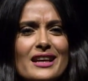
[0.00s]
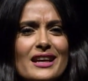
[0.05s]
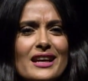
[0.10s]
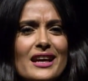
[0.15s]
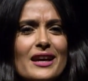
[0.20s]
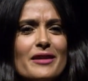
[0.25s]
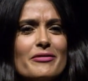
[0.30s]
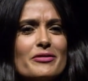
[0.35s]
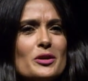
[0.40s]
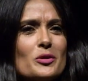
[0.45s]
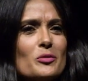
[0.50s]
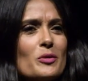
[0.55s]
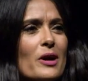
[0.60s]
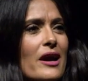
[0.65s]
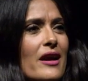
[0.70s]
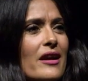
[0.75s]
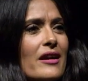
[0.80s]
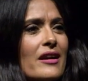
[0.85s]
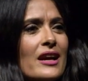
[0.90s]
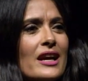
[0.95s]

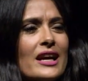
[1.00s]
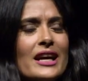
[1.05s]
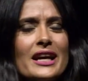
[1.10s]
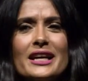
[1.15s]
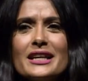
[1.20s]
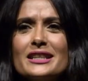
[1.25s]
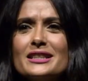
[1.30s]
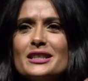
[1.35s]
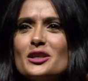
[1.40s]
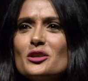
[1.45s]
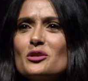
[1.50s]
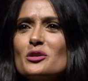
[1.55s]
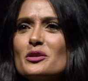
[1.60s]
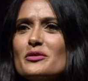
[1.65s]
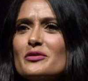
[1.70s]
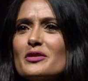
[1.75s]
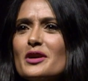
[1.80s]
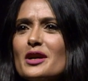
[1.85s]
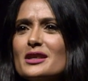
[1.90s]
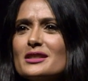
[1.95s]
Everywhere in the
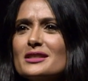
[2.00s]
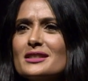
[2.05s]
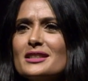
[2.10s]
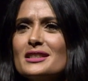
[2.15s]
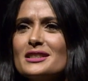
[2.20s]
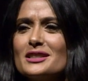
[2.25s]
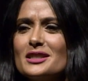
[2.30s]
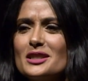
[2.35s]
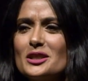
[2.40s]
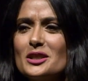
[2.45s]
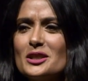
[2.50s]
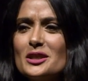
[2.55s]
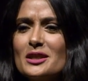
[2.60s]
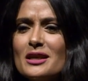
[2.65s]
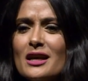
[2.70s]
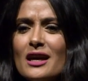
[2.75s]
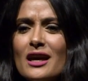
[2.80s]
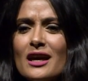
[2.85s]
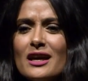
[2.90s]
university,